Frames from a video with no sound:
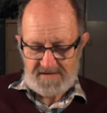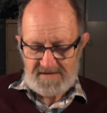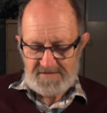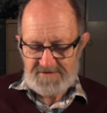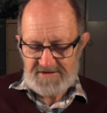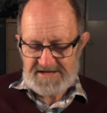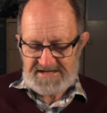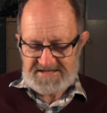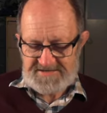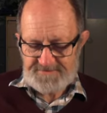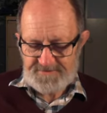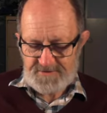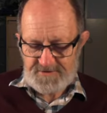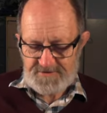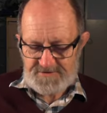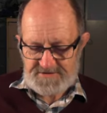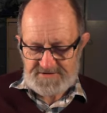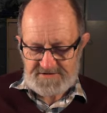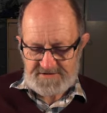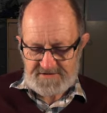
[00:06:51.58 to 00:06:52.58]
These
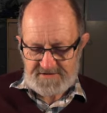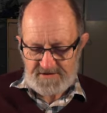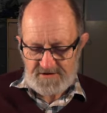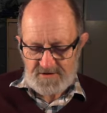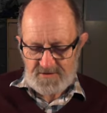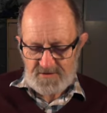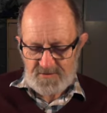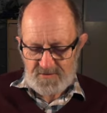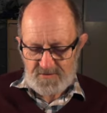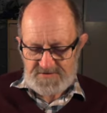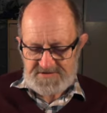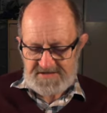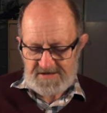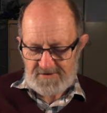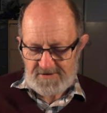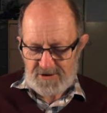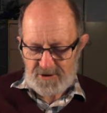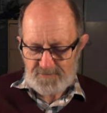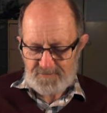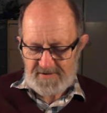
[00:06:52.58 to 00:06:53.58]
fruits
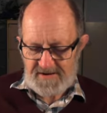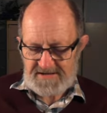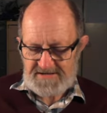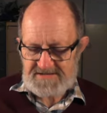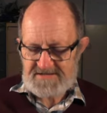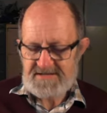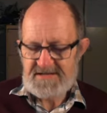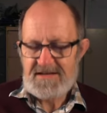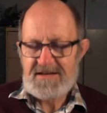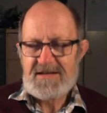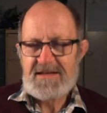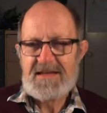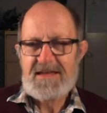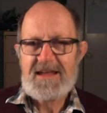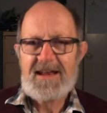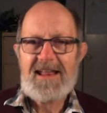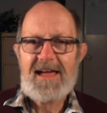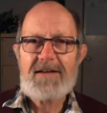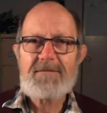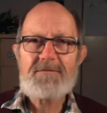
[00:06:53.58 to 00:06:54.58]
also help us
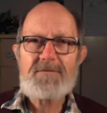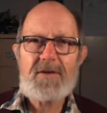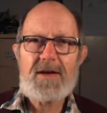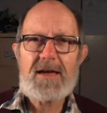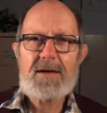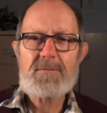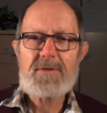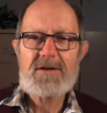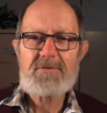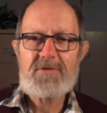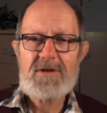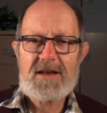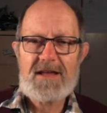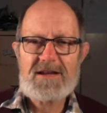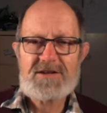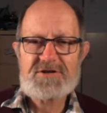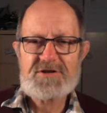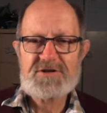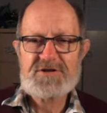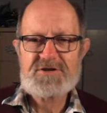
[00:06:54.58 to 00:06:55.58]
in our family
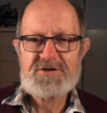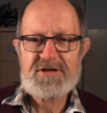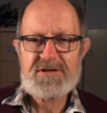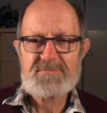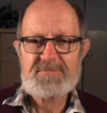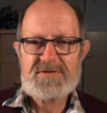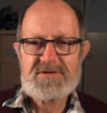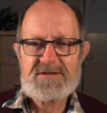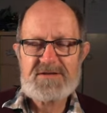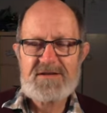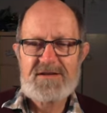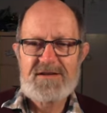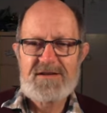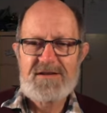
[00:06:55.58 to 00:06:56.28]
relationships